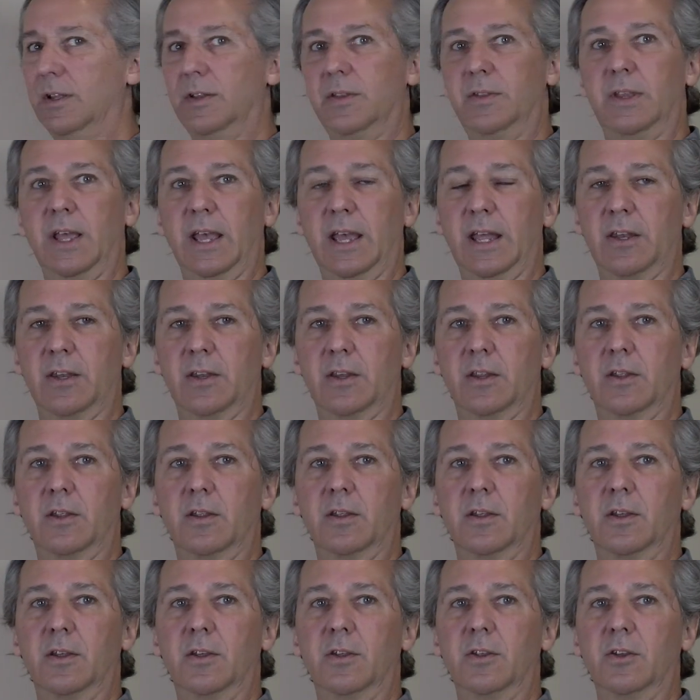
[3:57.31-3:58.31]
then
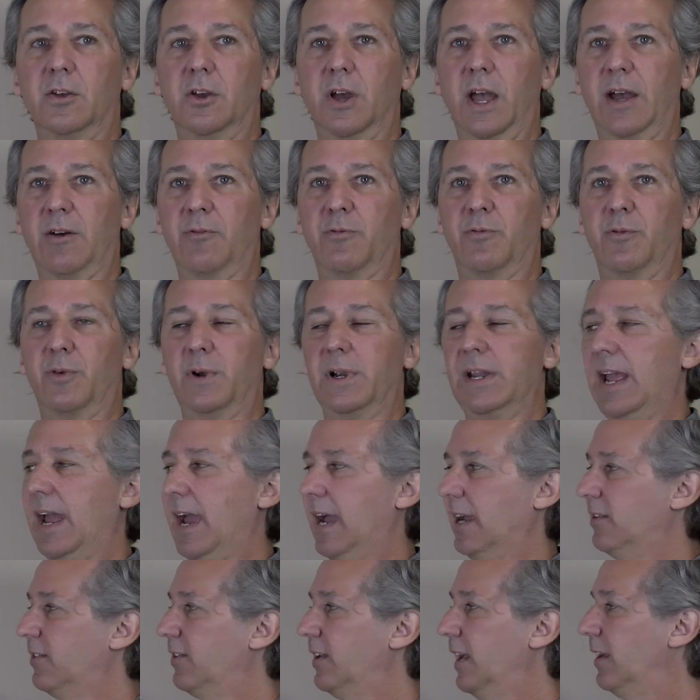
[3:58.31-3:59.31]
you have free
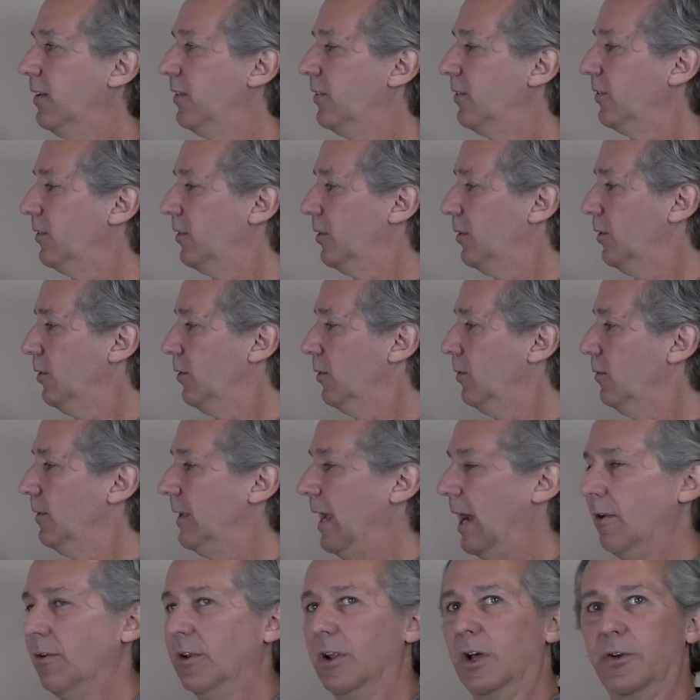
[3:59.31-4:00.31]
access to
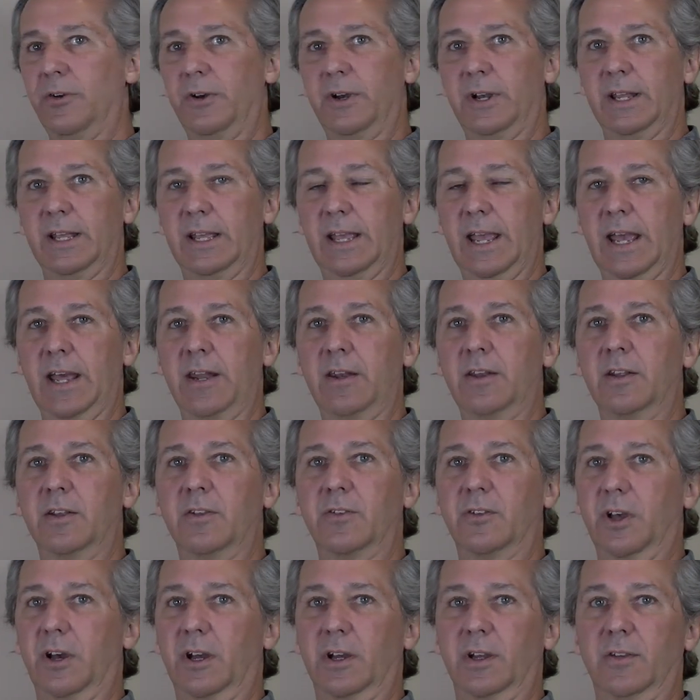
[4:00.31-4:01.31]
download it again
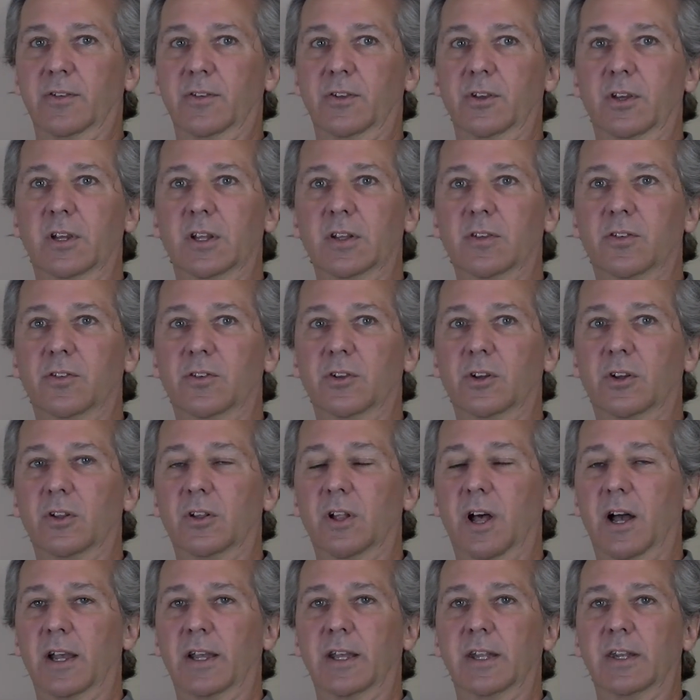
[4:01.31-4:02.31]
as long as you can still
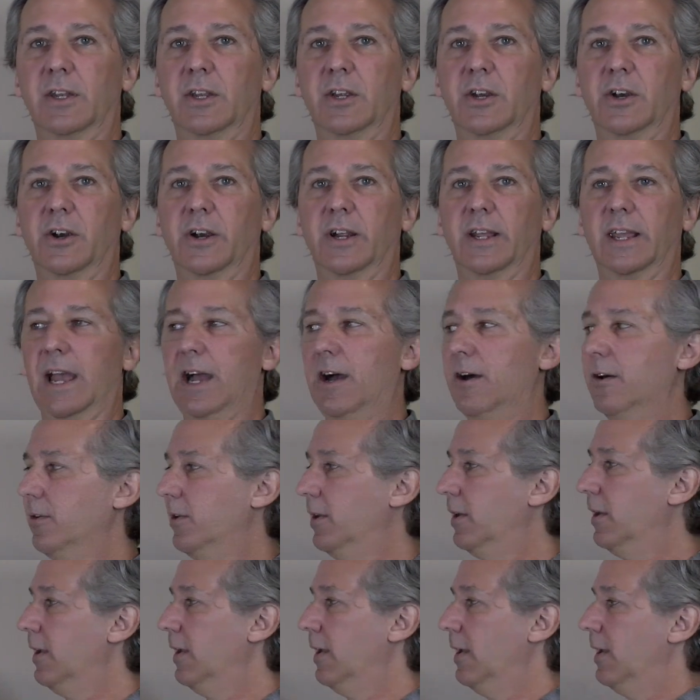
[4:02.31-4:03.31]
log into your account.